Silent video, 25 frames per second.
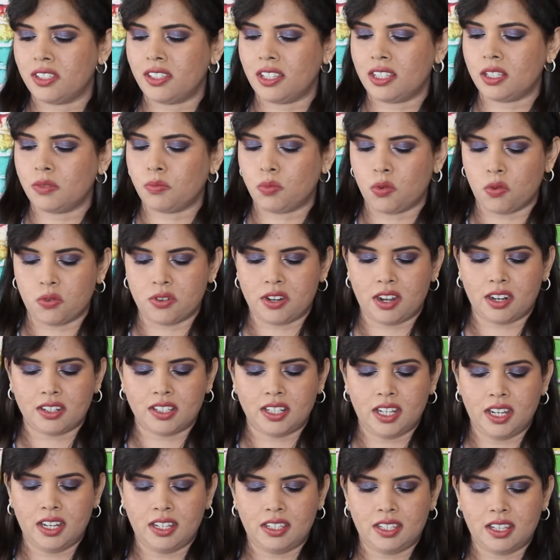this product.
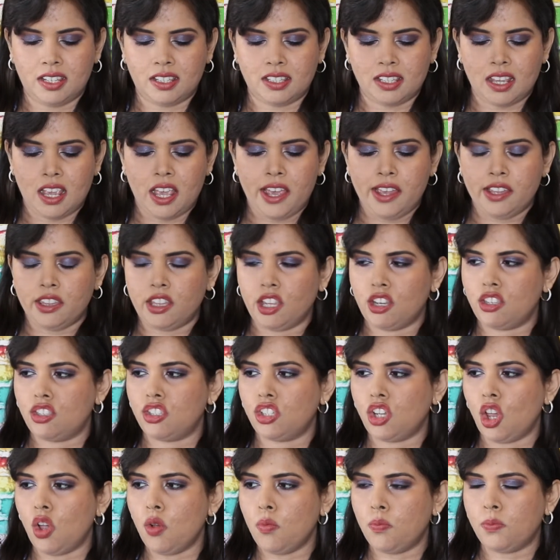It is the
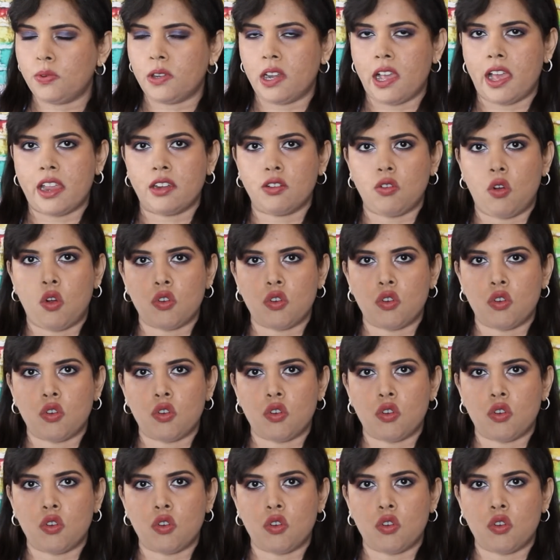Topuran